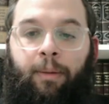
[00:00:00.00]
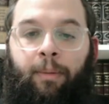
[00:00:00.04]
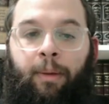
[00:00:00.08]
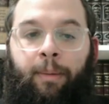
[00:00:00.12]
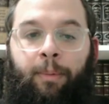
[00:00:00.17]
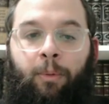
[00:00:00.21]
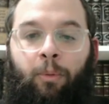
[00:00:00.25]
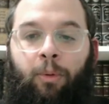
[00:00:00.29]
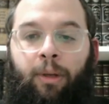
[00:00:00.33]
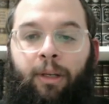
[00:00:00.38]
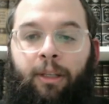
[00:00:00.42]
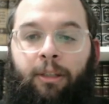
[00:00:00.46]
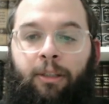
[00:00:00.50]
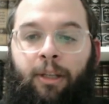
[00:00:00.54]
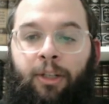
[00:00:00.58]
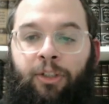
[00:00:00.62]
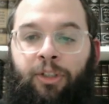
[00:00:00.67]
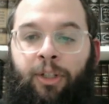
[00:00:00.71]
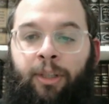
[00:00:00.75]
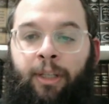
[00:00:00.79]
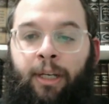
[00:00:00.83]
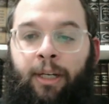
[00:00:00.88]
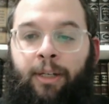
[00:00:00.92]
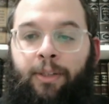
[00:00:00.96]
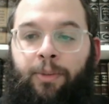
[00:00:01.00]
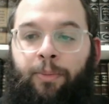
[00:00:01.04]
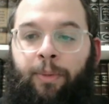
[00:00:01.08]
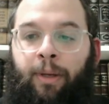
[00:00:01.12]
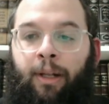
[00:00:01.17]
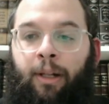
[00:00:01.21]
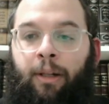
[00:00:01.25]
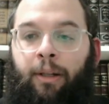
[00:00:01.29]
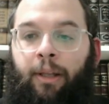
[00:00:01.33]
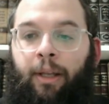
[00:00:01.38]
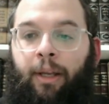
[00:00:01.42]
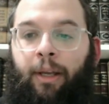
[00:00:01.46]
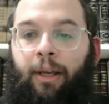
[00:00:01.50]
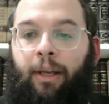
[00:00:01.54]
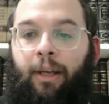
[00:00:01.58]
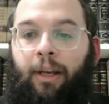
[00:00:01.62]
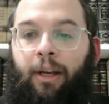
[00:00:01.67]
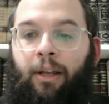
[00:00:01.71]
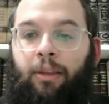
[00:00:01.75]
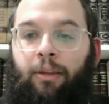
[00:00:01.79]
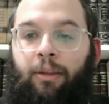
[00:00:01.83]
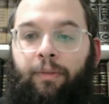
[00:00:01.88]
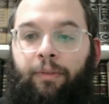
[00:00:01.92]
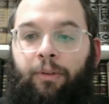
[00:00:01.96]
Maybe we'll touch on that as well
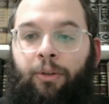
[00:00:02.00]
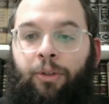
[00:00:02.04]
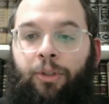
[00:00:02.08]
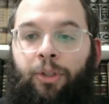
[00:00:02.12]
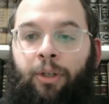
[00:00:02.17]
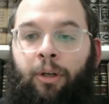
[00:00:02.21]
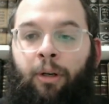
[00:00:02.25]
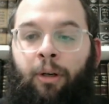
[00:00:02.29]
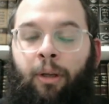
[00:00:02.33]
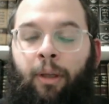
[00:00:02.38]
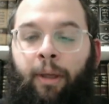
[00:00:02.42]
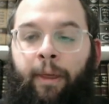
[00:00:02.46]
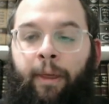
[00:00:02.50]
in the future.